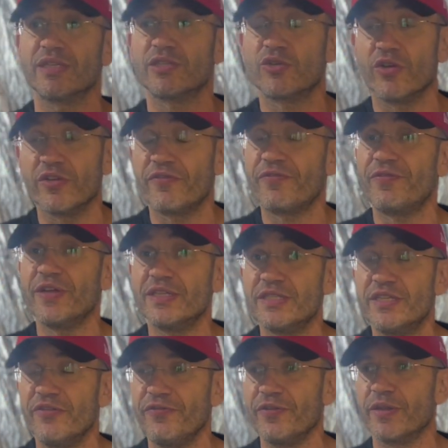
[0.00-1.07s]
It's gonna feel
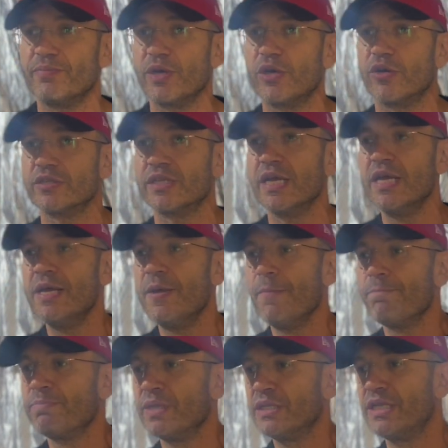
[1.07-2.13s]
different because
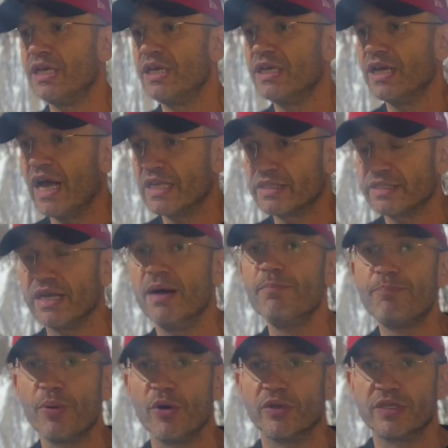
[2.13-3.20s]
at
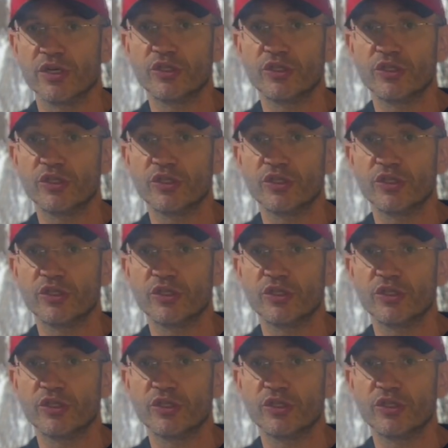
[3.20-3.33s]
some point,